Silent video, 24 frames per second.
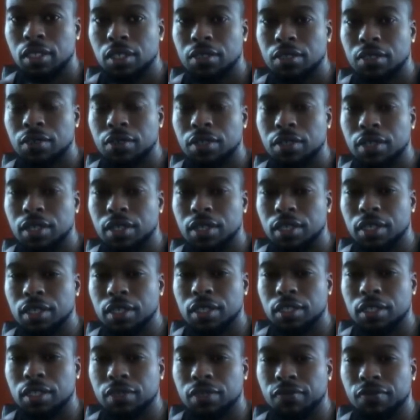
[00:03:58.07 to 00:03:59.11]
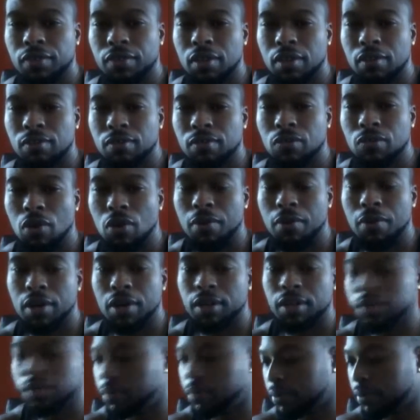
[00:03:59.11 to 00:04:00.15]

You can get this from Walmart.